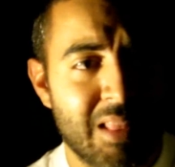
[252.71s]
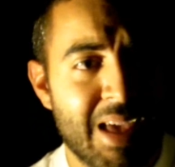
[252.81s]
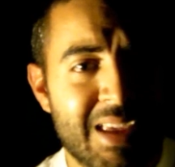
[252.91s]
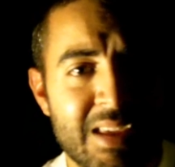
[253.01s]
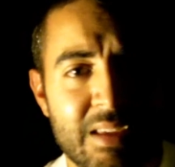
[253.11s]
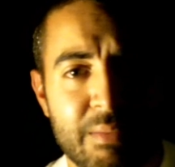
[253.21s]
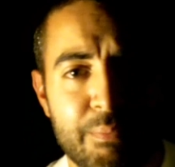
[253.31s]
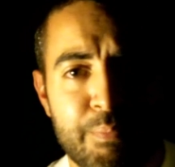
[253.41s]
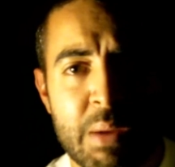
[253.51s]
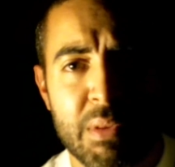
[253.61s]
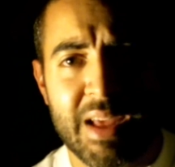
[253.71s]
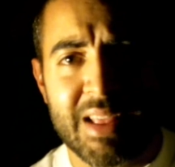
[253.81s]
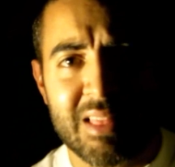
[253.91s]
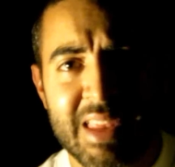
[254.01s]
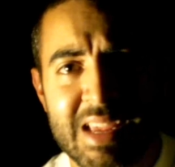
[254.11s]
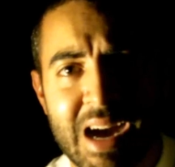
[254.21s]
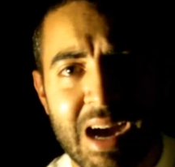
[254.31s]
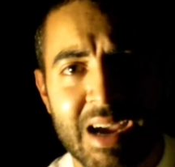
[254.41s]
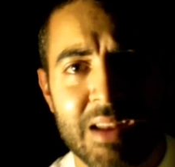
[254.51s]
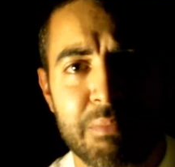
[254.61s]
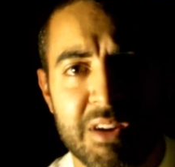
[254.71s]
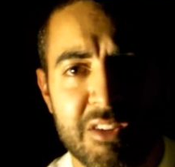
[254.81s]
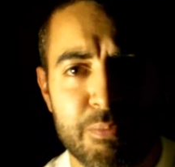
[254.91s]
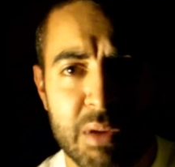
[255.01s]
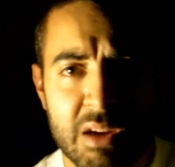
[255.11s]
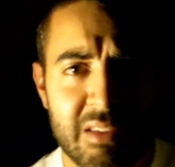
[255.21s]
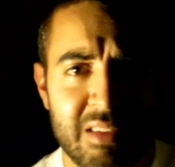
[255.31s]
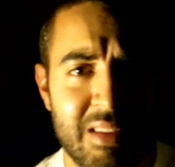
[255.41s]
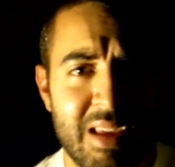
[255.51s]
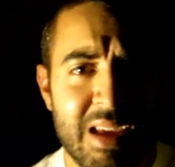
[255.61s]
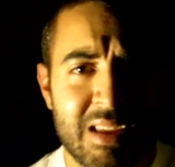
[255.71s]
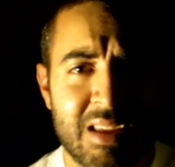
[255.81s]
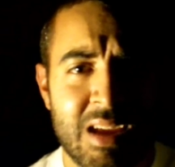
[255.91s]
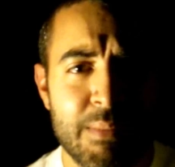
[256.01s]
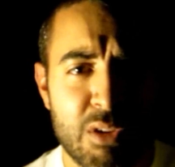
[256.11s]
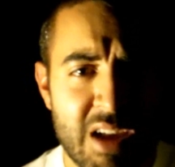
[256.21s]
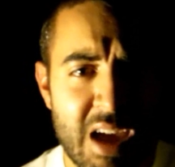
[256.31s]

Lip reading: liking people like Lady Gaga and Britney Spears and Kim